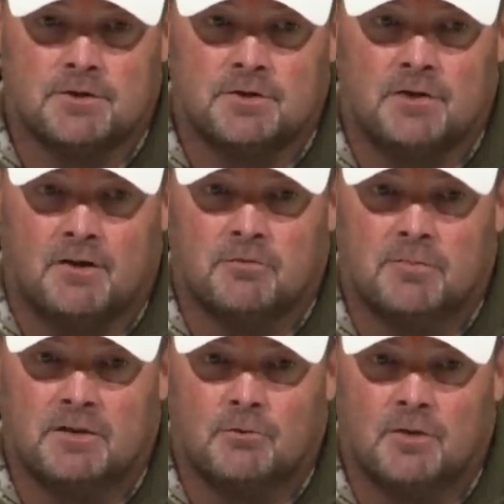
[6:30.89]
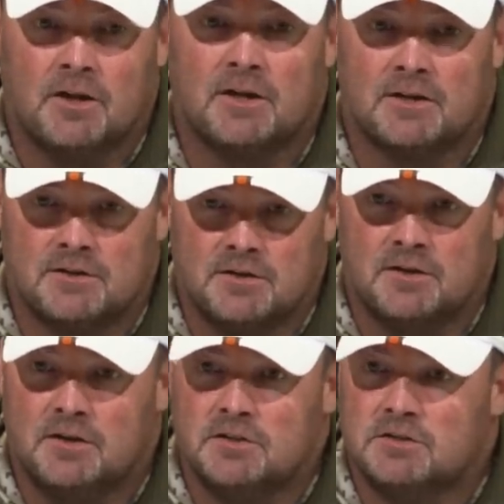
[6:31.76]
you have to be willing
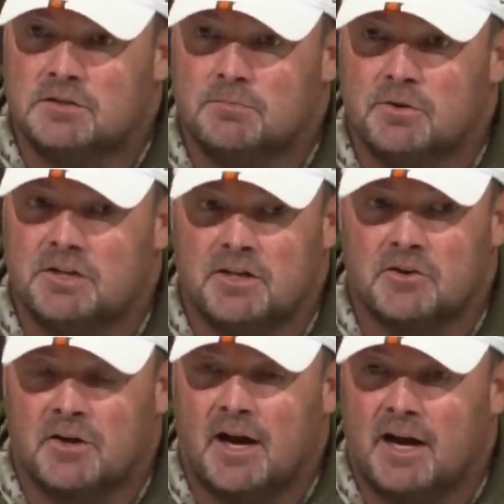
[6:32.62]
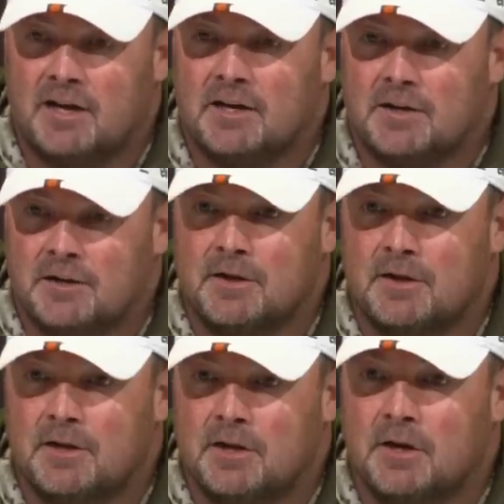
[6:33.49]
to put the other guy in,
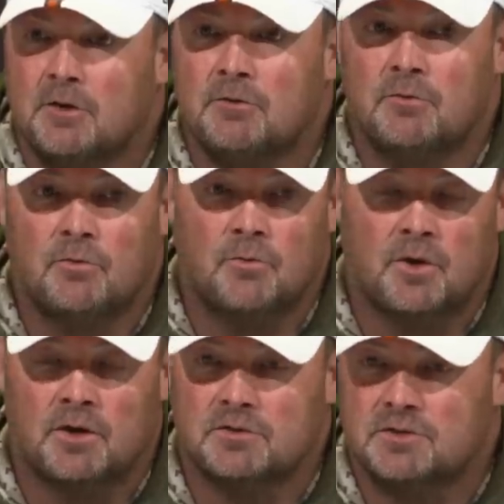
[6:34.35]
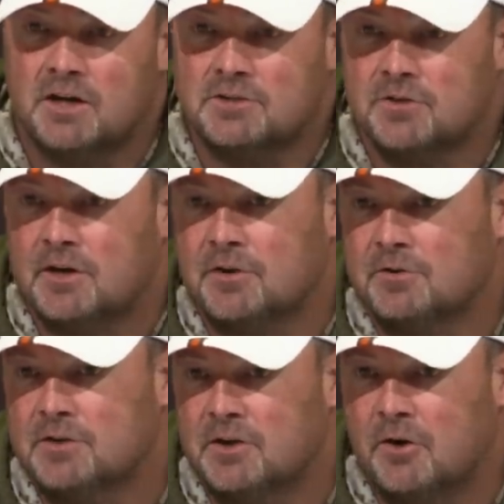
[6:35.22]
whether it's
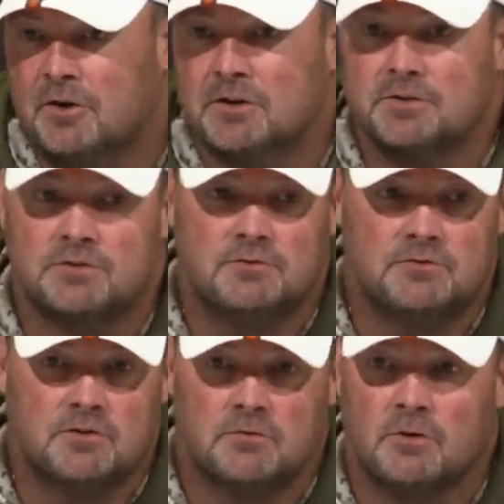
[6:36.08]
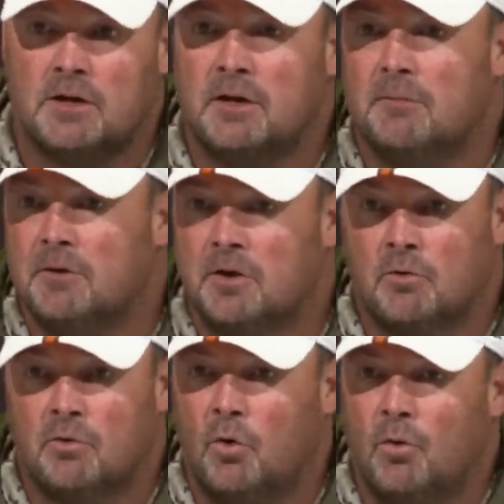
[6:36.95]
Dontrell, DeErnest, Kareem,
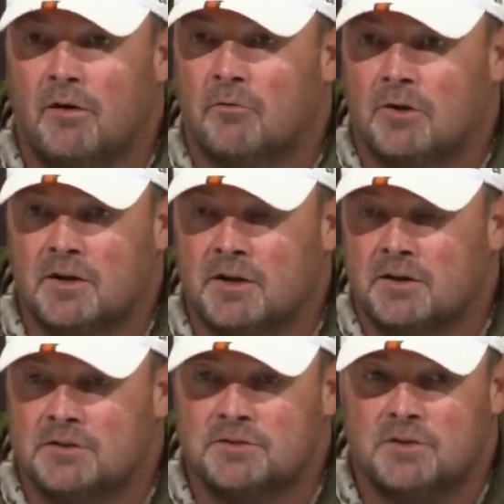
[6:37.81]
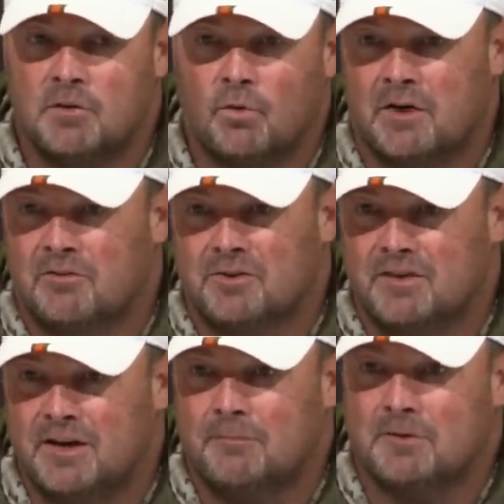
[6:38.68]
whoever it is, whatever
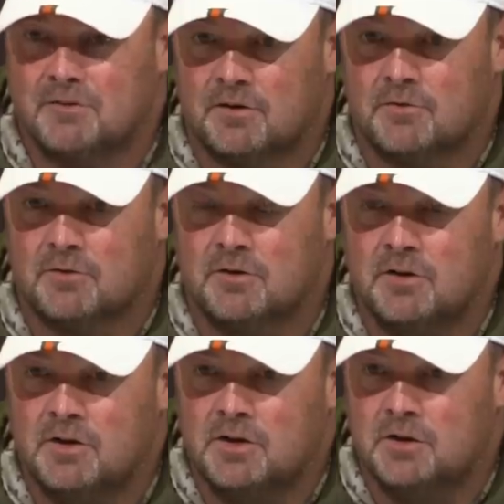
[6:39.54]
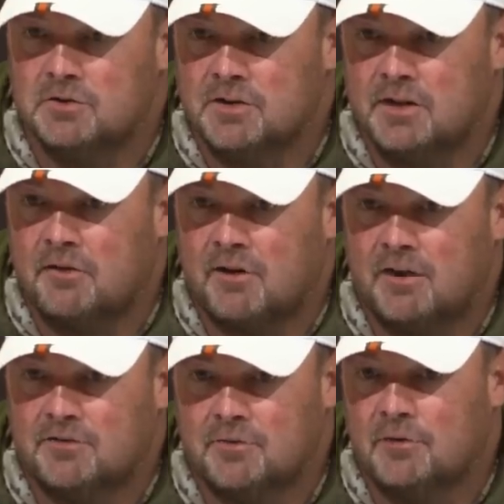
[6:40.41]
team it's on. Usually they've
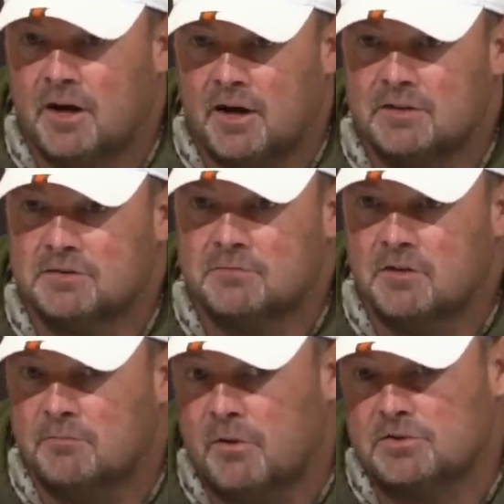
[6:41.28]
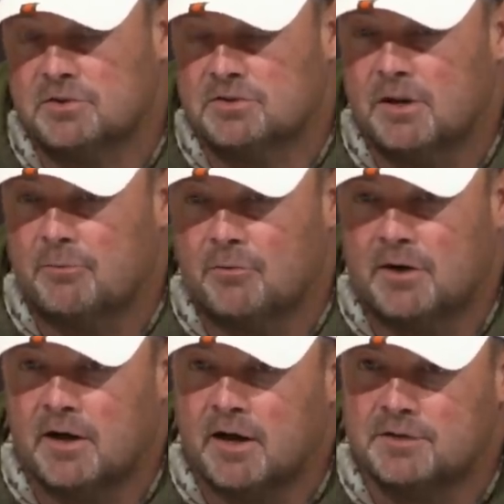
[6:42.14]
got two guys and most of the time
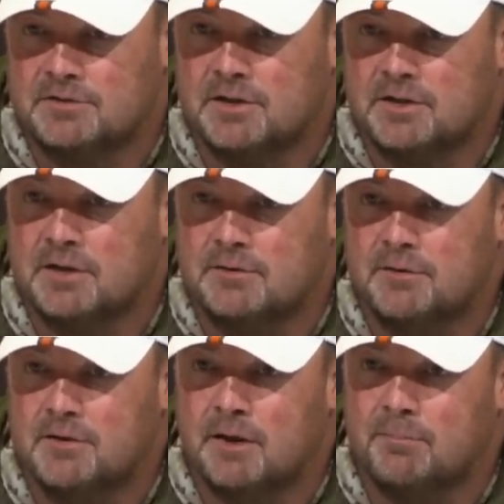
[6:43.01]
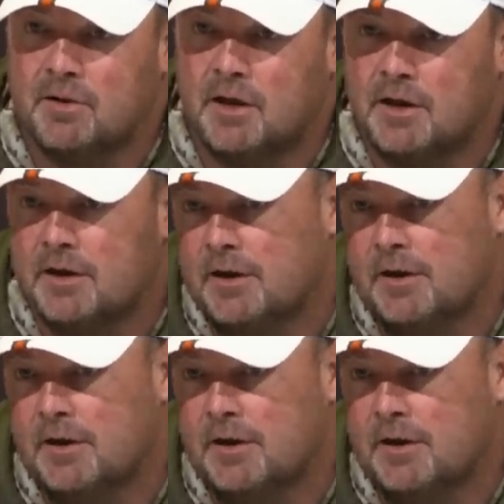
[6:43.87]
three guys that they play